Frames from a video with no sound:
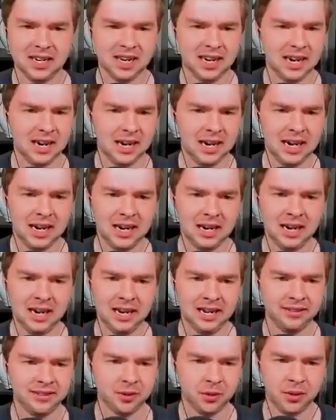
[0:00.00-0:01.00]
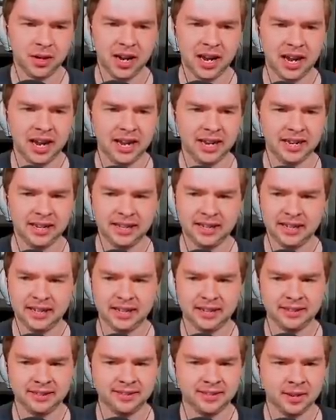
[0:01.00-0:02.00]
Ah, uh, it's okay.
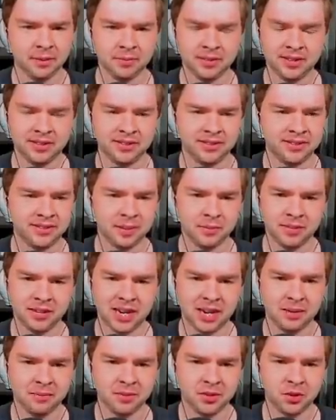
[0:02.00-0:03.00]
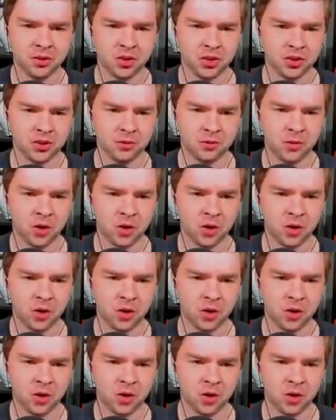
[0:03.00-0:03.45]
Some sometimes you're just a